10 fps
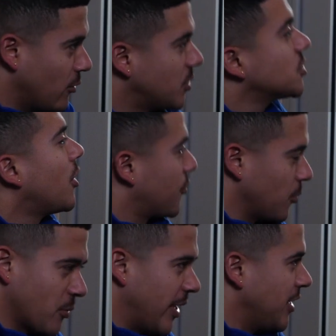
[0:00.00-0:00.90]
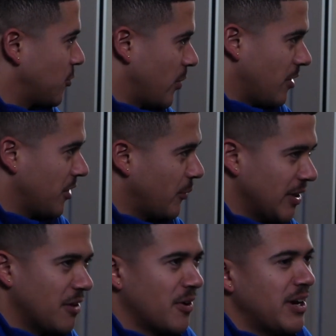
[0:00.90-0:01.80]
which is also great as well. We
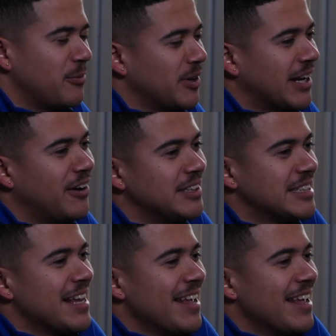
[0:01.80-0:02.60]
love our neighboring counties.